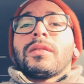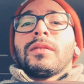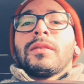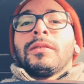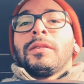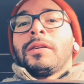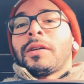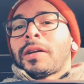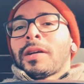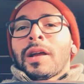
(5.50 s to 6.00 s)

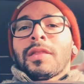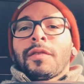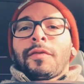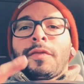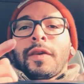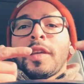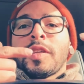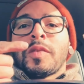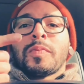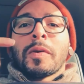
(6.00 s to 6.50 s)
looking on the
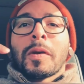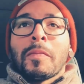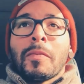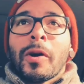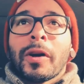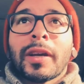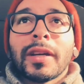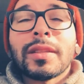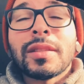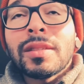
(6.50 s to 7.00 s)
Facebook
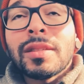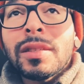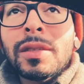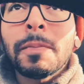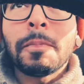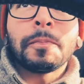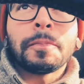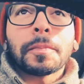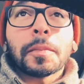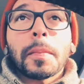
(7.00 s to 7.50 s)
markets
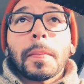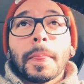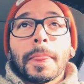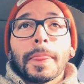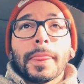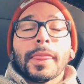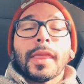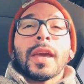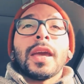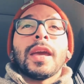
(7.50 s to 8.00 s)

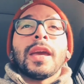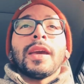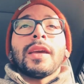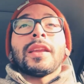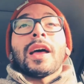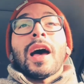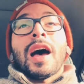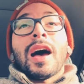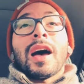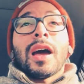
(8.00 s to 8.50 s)
and
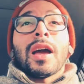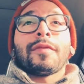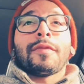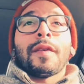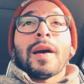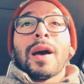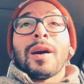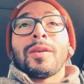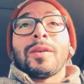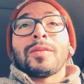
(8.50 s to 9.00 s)
I
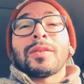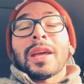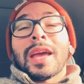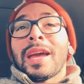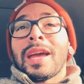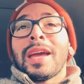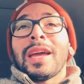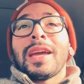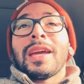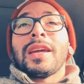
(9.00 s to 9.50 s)
found
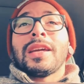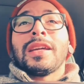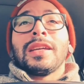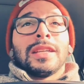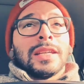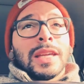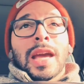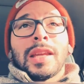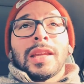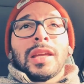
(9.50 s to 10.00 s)
a
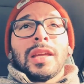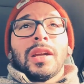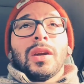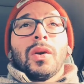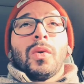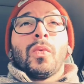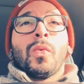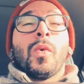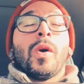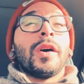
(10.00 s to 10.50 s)

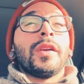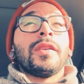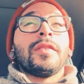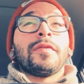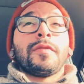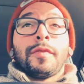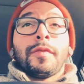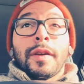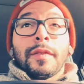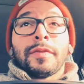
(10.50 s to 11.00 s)
YETI
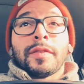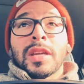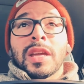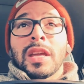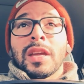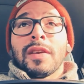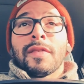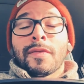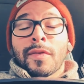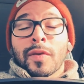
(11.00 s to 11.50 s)

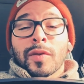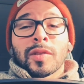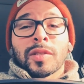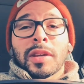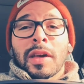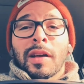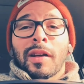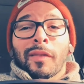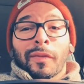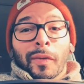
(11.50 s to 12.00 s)
150 for
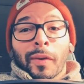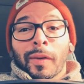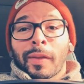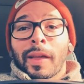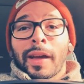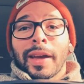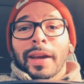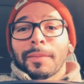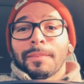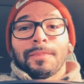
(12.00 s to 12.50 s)
sale for
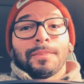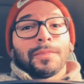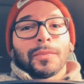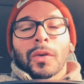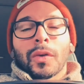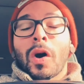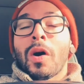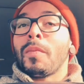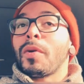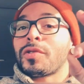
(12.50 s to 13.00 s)
like
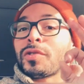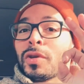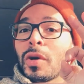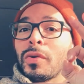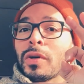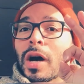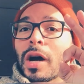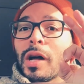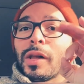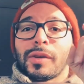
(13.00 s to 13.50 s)
almost no
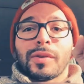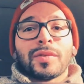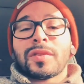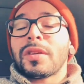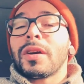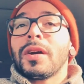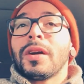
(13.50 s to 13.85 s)
dollars.